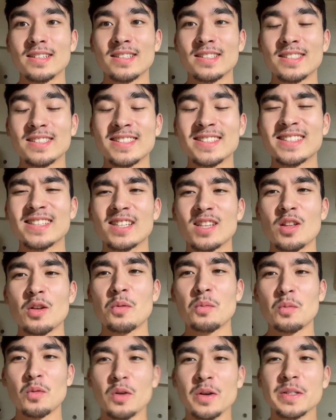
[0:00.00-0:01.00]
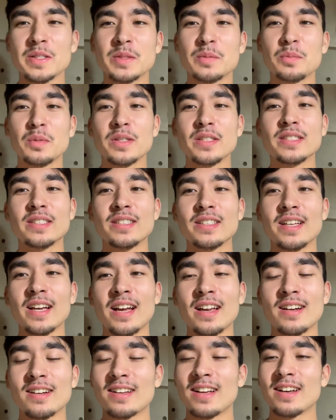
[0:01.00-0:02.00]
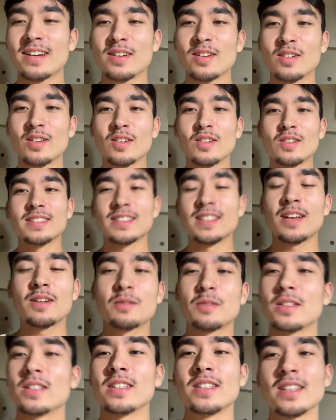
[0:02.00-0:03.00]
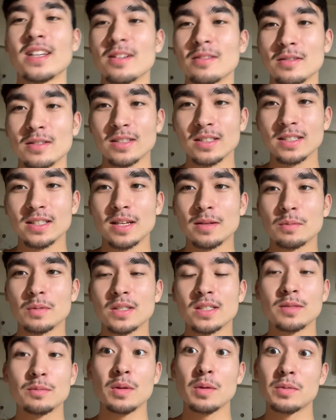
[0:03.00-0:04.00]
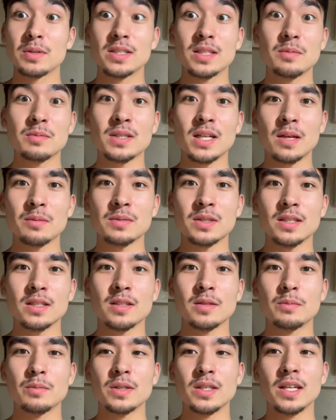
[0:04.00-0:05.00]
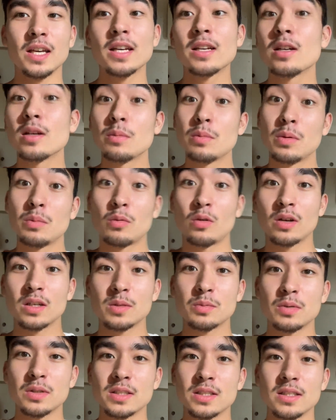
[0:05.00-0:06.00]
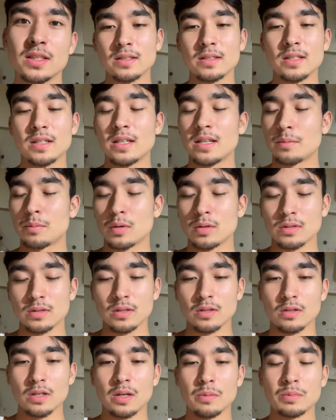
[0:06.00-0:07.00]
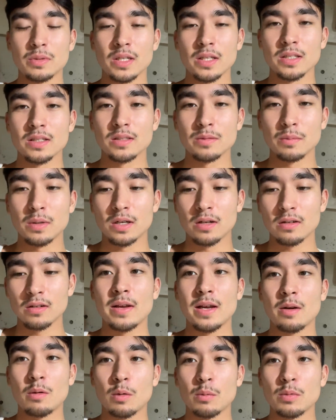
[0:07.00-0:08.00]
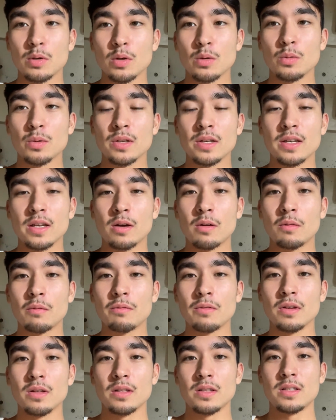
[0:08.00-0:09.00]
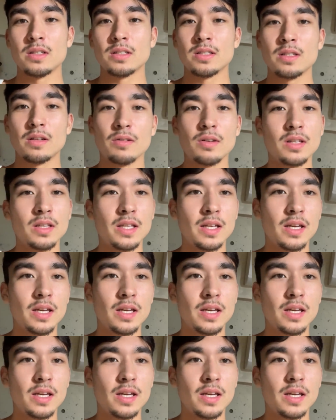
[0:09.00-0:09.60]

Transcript: It's just a little more explicit. I don't know. Not really that much. Maybe sometimes it could be. It could be more explicit. And I post little updates about how I'm doing, how I'm feeling and stuff like